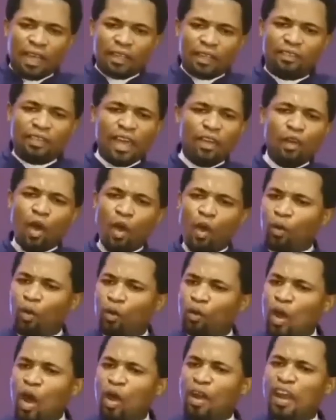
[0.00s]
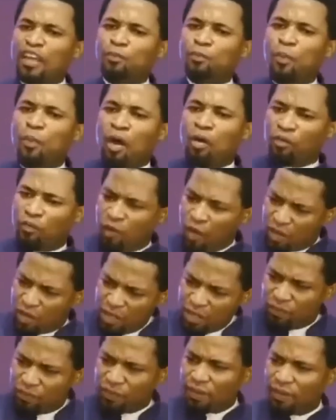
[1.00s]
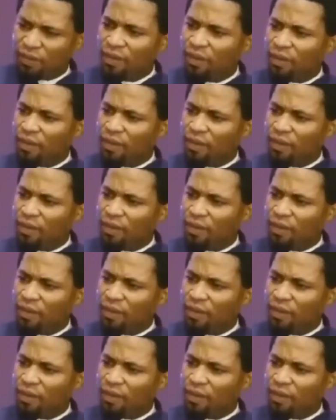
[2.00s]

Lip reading: He said, no, don't respond. Forgive.